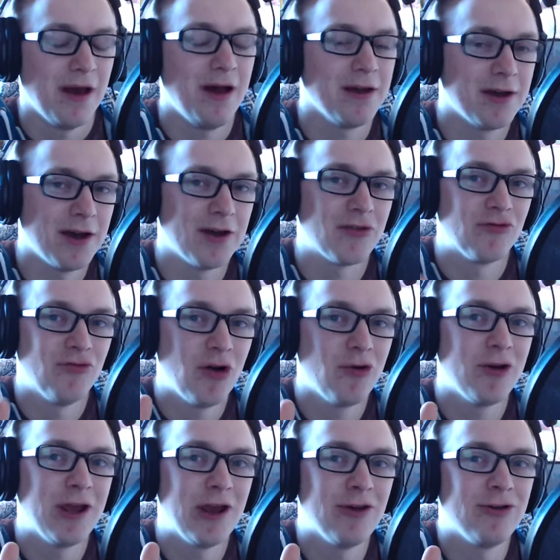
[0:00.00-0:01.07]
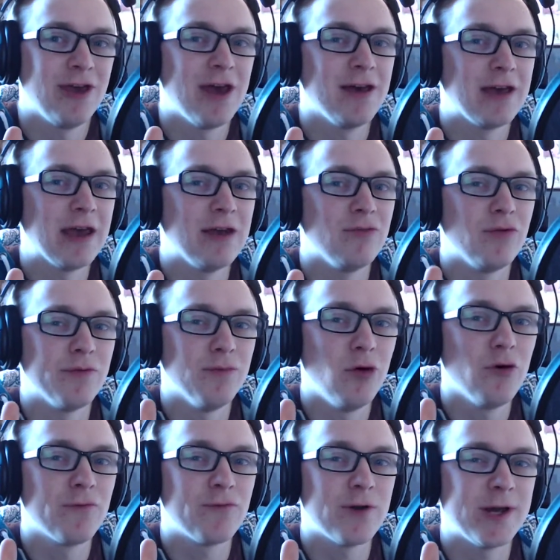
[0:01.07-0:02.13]
Hi guys, Rowan here yet again with
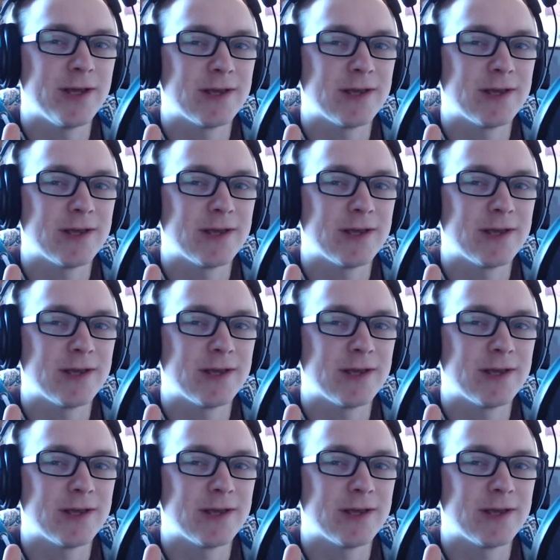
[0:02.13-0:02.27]
more free